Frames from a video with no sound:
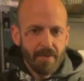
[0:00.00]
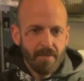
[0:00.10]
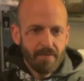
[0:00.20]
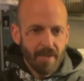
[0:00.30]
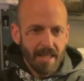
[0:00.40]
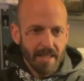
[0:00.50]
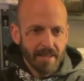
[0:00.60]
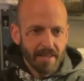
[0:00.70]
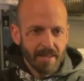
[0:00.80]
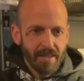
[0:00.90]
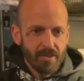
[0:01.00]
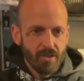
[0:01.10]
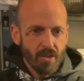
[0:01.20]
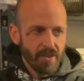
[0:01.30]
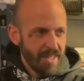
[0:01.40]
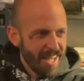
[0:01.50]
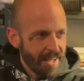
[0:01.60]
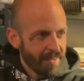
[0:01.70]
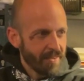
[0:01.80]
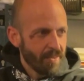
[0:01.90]
the feeling that it's not the
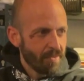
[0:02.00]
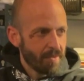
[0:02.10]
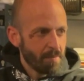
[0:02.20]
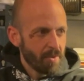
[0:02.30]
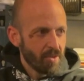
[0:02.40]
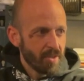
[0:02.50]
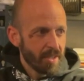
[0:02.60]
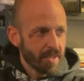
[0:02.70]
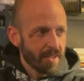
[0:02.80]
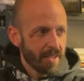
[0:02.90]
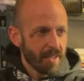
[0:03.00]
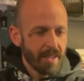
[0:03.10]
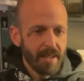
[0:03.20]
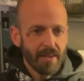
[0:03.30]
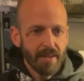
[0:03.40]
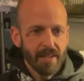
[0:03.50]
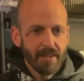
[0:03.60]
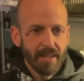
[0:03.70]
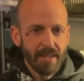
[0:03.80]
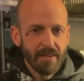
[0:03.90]
end of the project. I
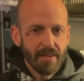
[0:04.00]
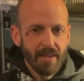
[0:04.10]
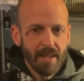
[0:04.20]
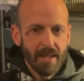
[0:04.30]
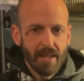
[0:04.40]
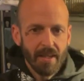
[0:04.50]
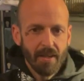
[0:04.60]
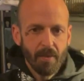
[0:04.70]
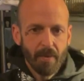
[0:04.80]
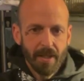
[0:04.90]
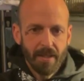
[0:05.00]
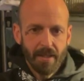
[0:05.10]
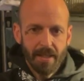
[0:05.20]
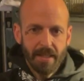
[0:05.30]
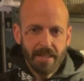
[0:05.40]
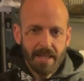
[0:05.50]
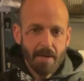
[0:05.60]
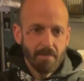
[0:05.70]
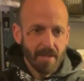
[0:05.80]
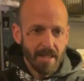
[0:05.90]
think that when it
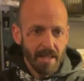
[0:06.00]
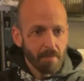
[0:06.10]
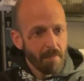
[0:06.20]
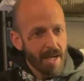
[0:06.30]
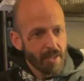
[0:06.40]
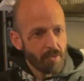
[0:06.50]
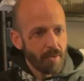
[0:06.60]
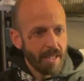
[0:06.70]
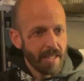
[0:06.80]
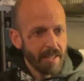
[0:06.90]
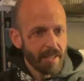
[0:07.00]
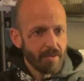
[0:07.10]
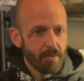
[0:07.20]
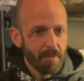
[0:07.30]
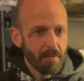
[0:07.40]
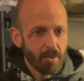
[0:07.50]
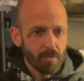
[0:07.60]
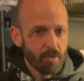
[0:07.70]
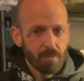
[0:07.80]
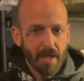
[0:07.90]
came here back to LA, that to me
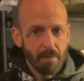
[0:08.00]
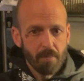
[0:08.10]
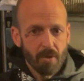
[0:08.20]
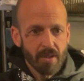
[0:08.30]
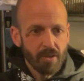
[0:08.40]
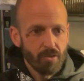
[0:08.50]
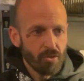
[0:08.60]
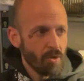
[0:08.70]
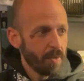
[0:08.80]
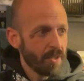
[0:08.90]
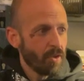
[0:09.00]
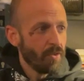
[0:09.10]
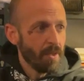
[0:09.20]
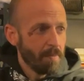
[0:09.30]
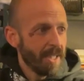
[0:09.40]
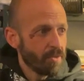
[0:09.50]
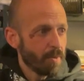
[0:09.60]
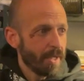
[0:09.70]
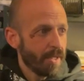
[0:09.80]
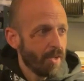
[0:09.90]
was very important to show it on the place
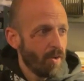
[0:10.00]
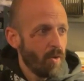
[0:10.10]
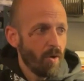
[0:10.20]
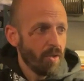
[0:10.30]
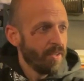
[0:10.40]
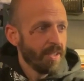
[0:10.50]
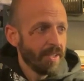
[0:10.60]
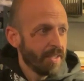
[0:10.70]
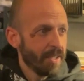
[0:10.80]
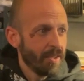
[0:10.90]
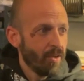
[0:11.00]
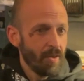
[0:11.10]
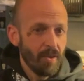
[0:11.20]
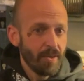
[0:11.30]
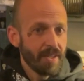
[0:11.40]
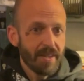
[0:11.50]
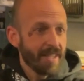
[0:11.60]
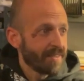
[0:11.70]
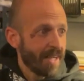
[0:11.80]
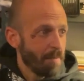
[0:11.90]
where all the
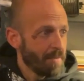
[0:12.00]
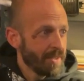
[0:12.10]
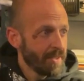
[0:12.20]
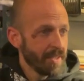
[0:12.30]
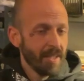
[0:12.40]
things happened.